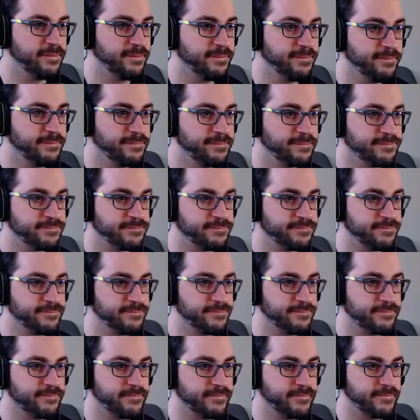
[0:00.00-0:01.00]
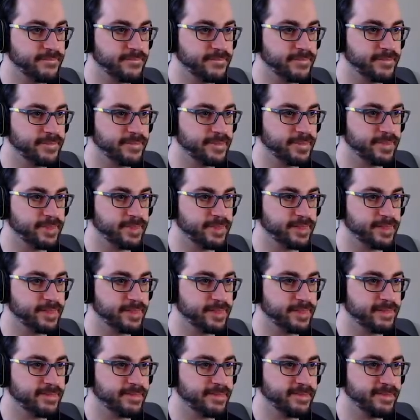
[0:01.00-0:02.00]

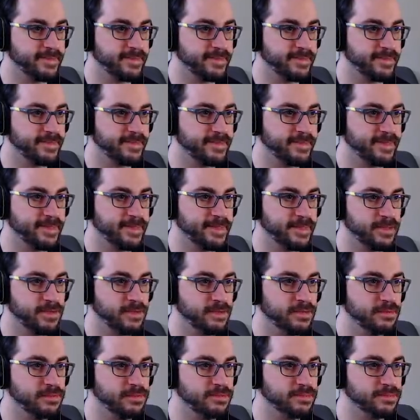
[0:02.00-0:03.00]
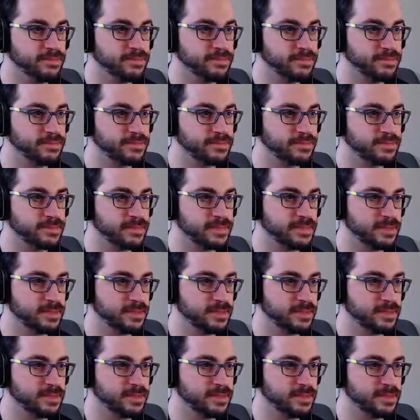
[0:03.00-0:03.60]
(silence)